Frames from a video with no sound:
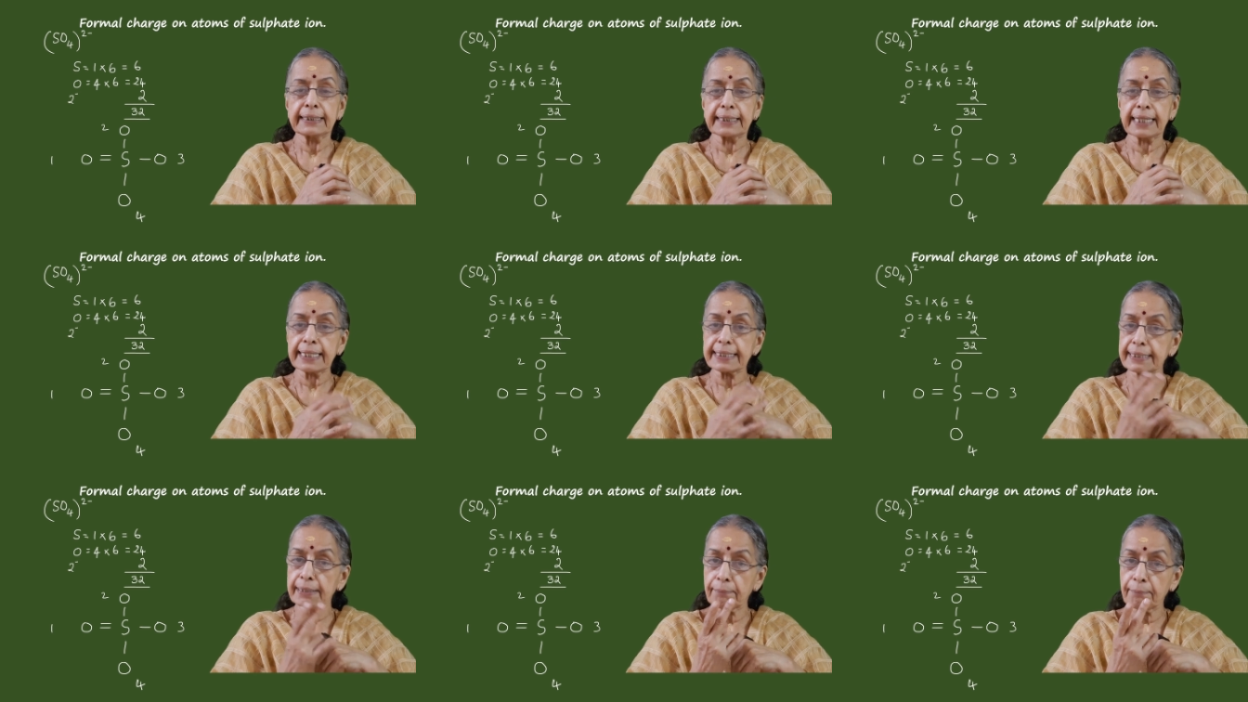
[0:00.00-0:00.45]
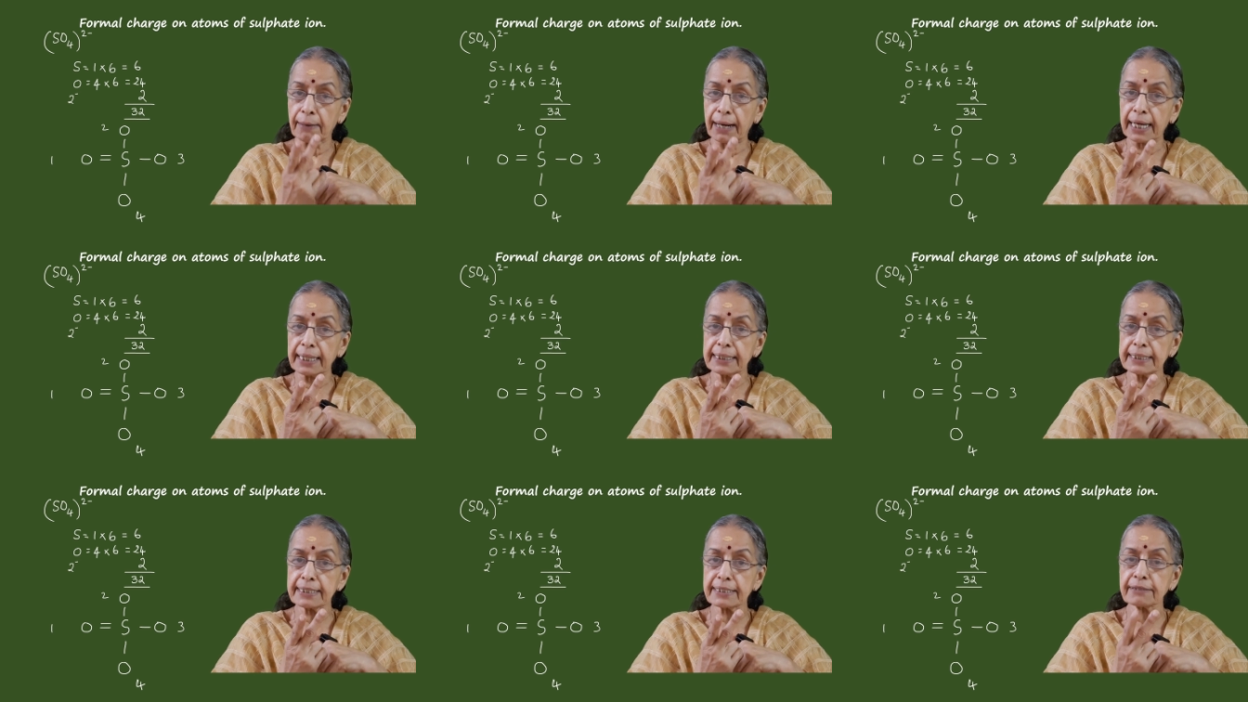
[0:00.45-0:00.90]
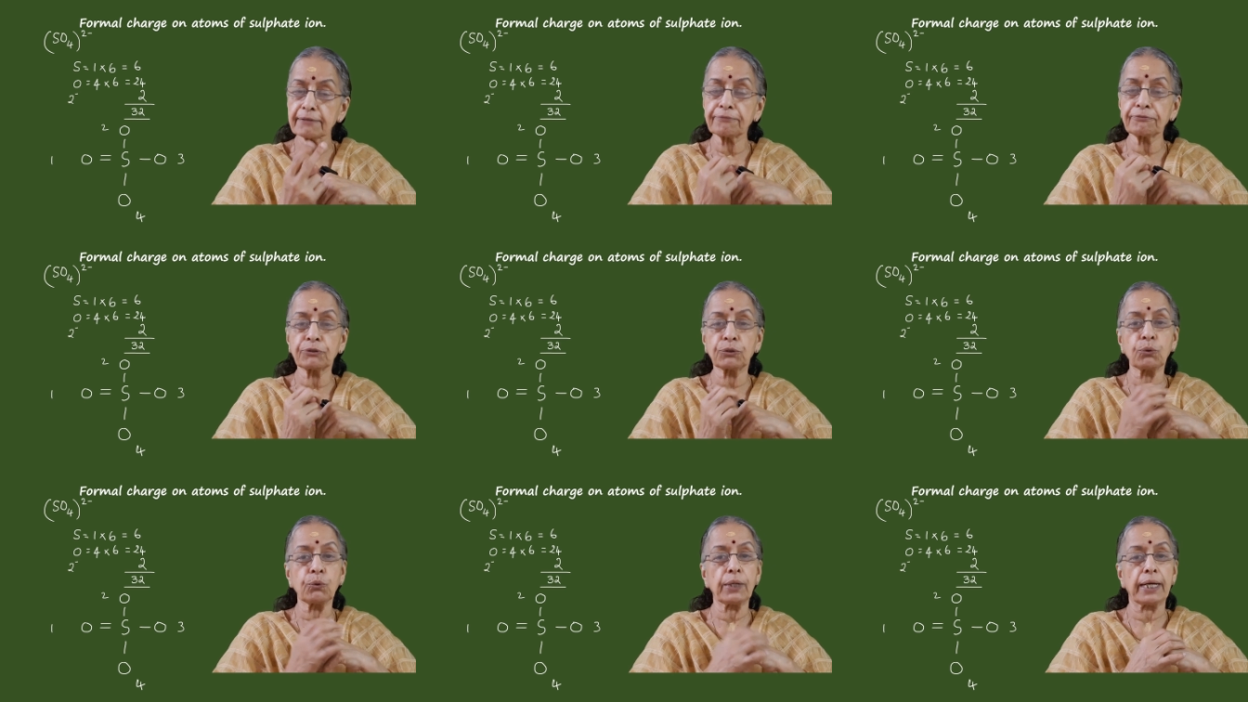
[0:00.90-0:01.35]
It has a balance
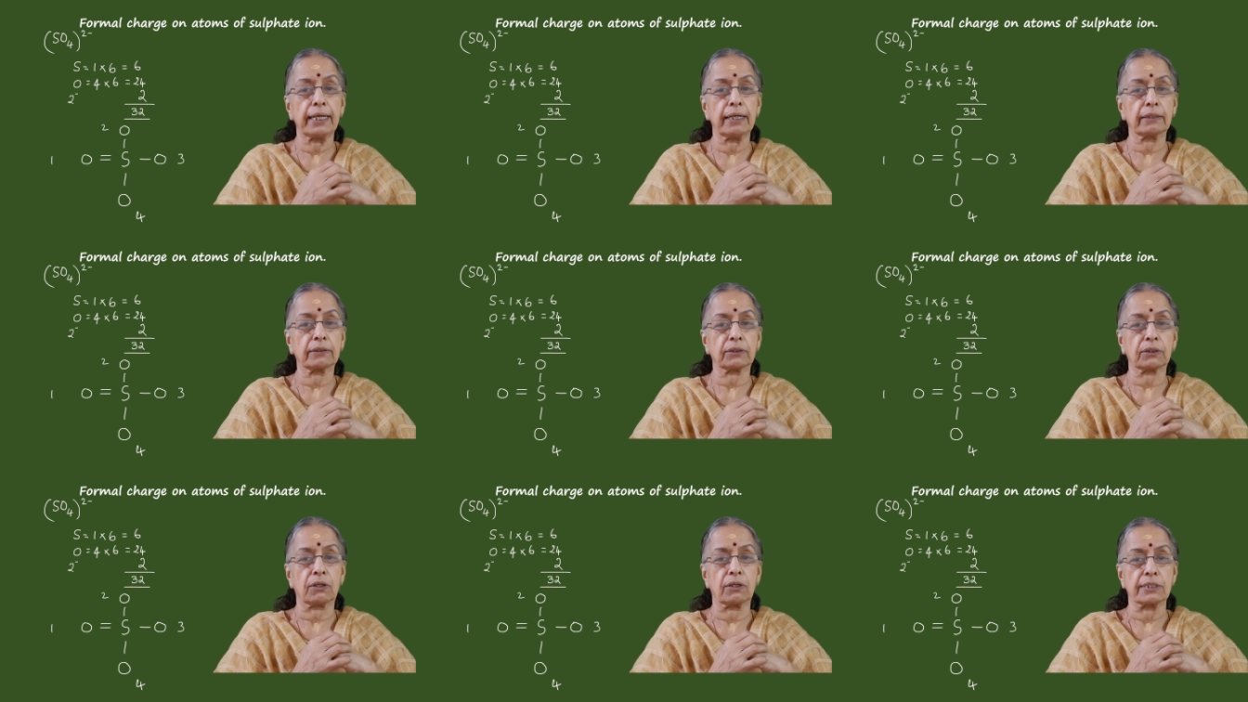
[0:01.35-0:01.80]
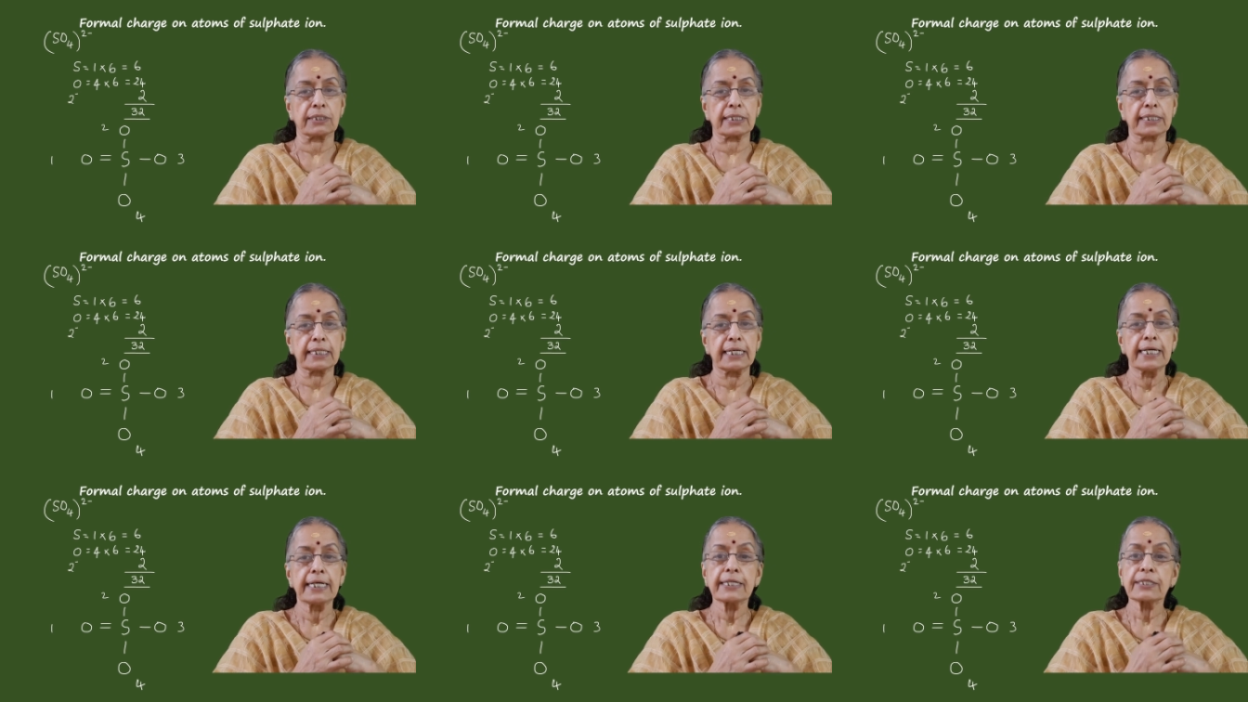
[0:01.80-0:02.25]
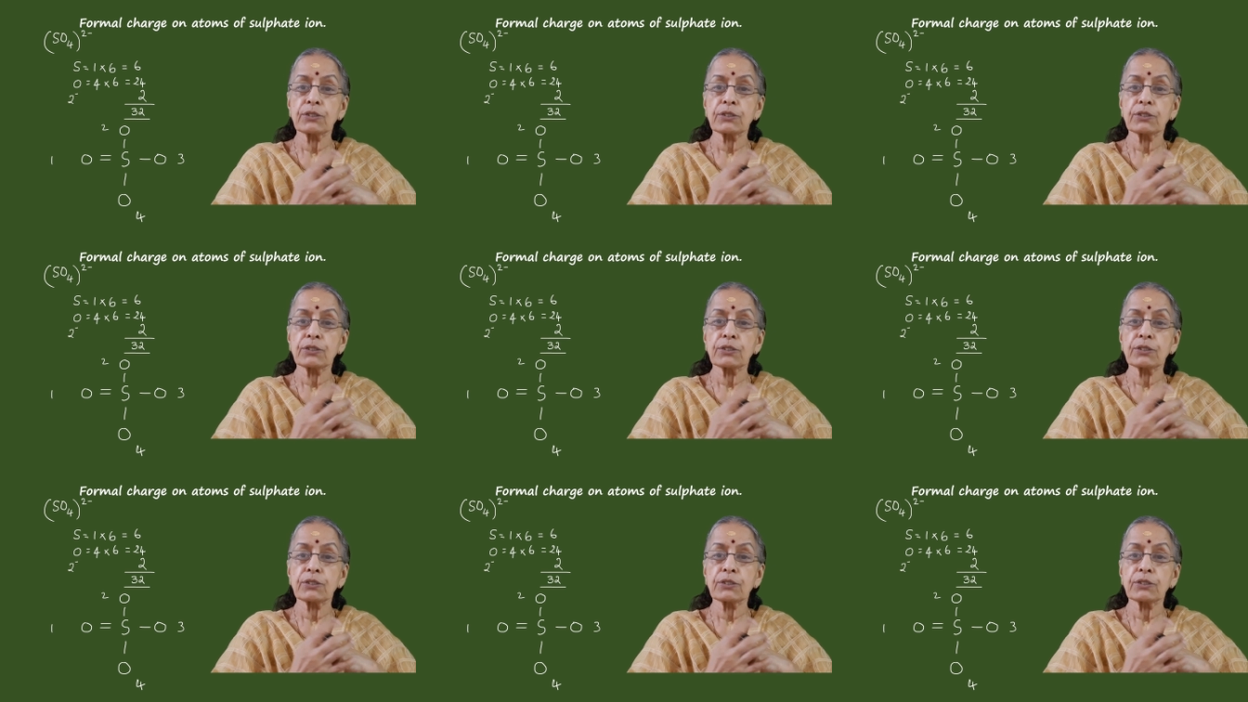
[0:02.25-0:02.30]
of 2 electrons.